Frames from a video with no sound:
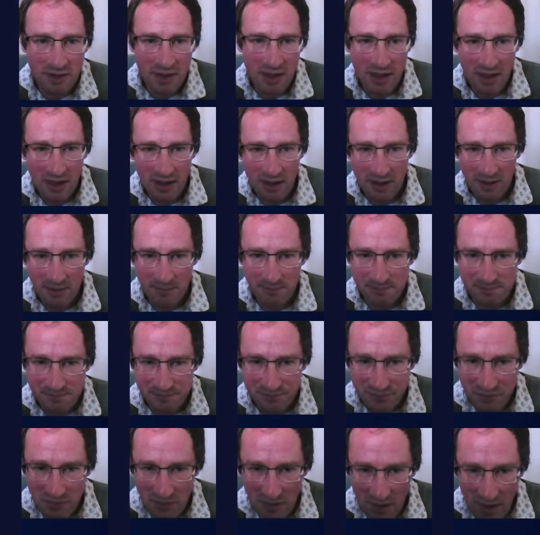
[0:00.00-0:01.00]
and
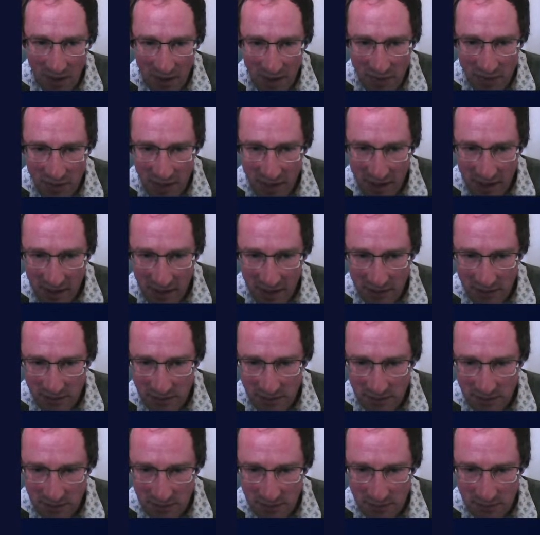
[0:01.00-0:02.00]

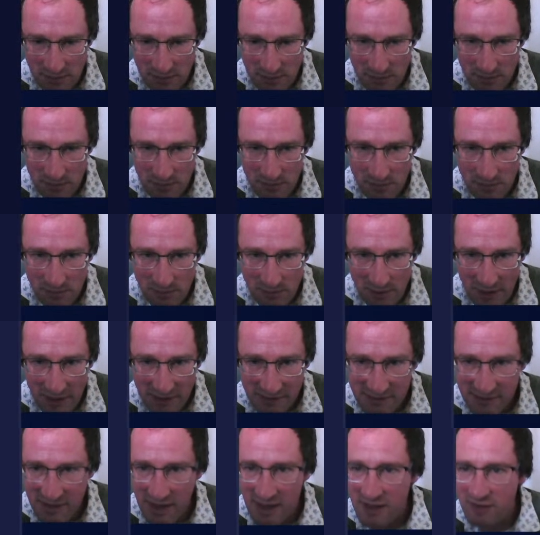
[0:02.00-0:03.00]
then
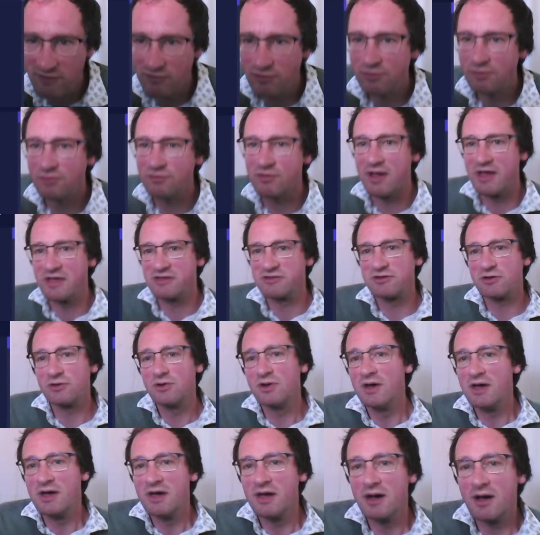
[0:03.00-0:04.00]
click save. Great. So
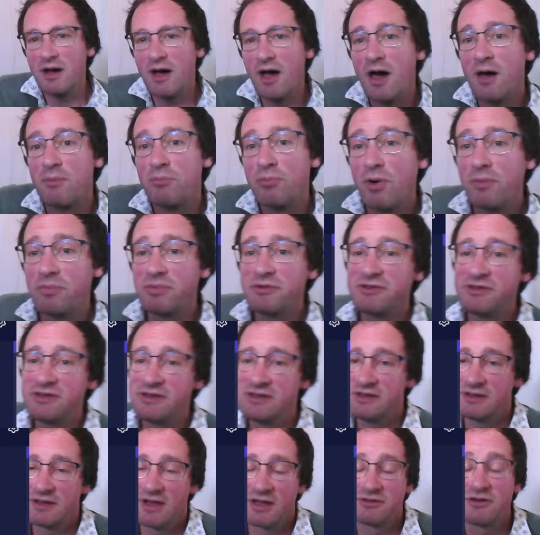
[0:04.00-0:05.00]
our
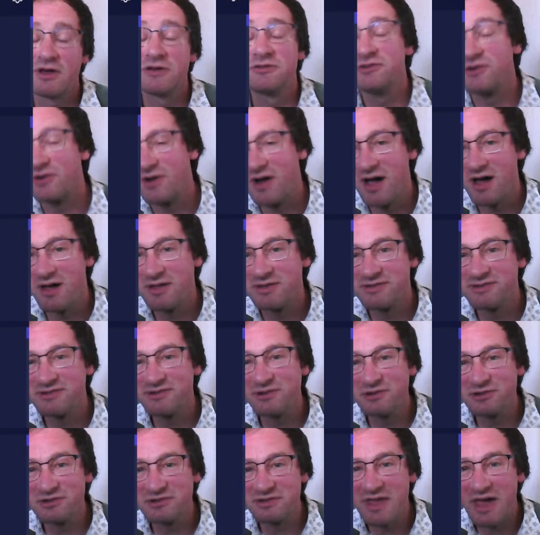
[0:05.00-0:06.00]
property, our
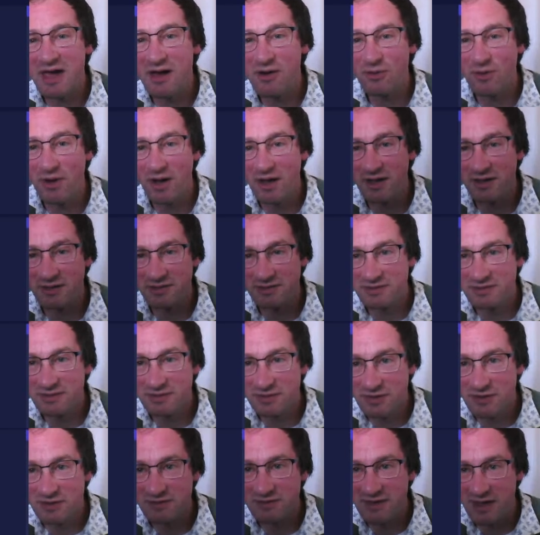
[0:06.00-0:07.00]
source now,
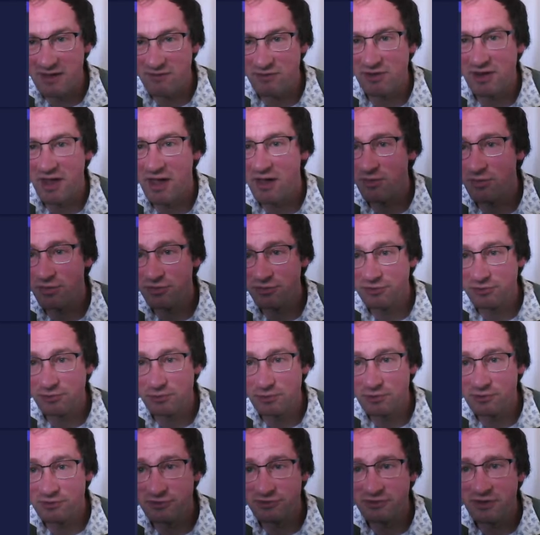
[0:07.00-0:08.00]
the David Health
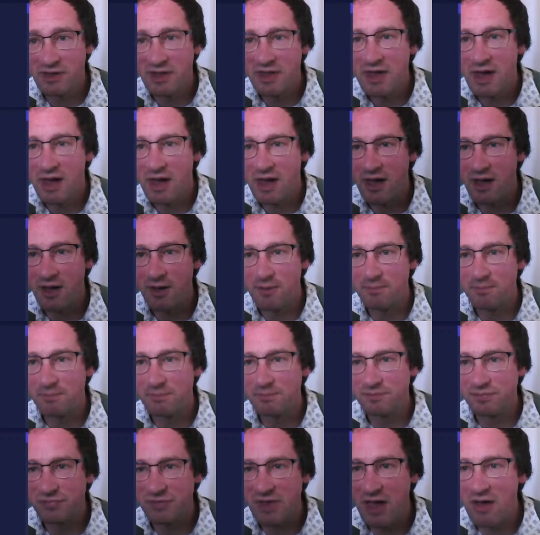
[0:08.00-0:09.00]
source.
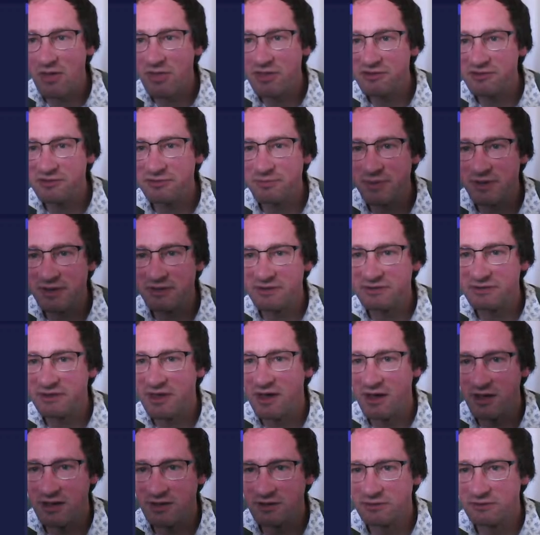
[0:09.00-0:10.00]
Now this has been
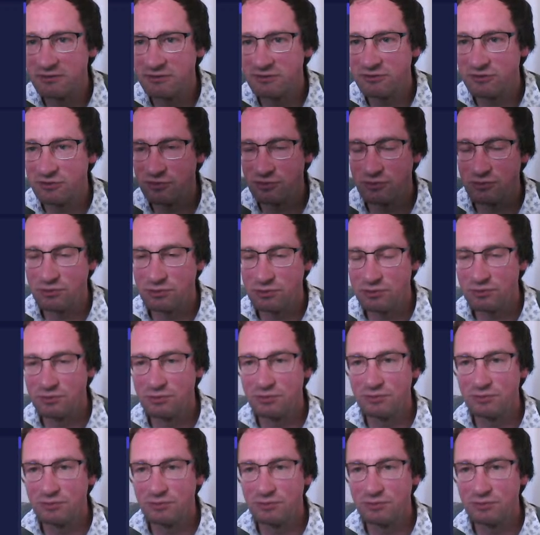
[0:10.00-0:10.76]
assigned to